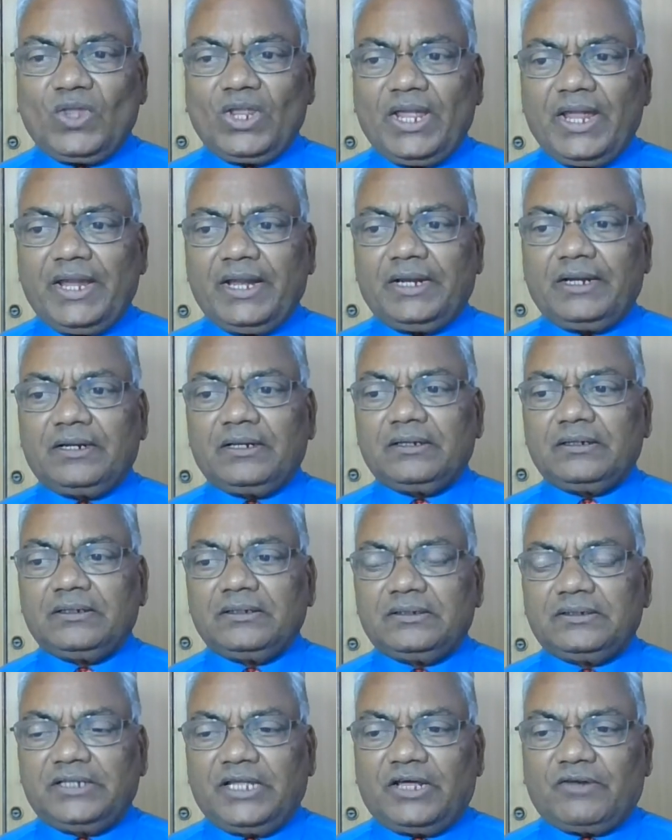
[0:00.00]
And
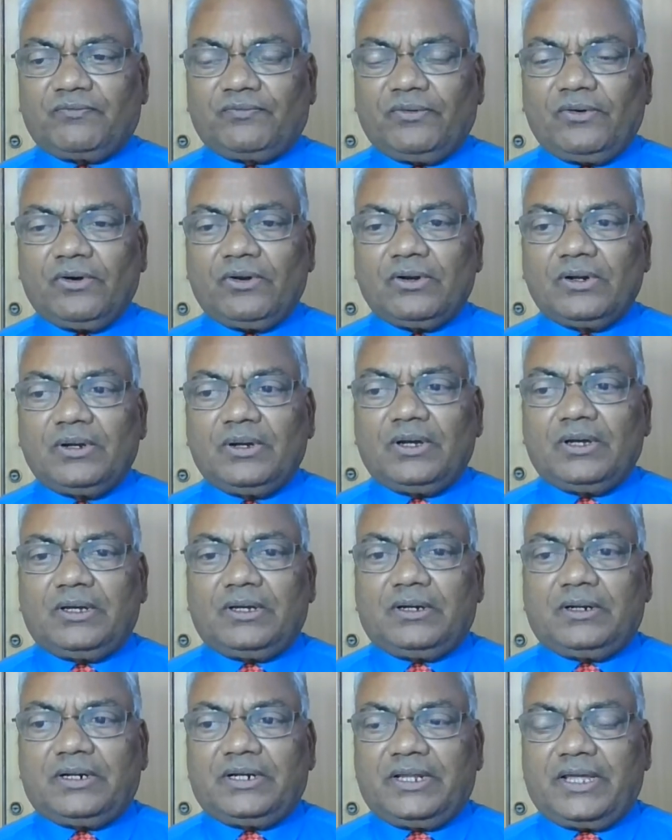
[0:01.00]
therefore
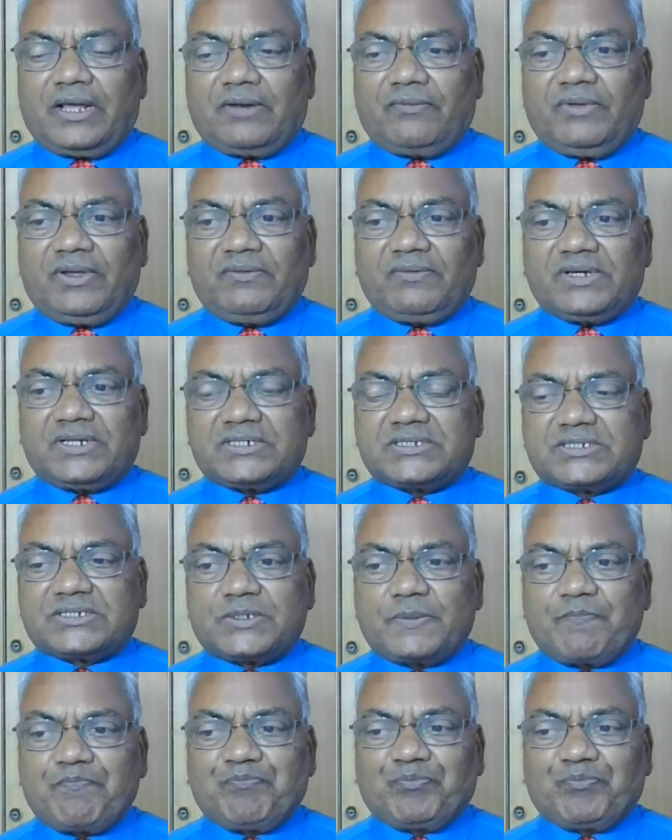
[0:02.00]
dear viewers,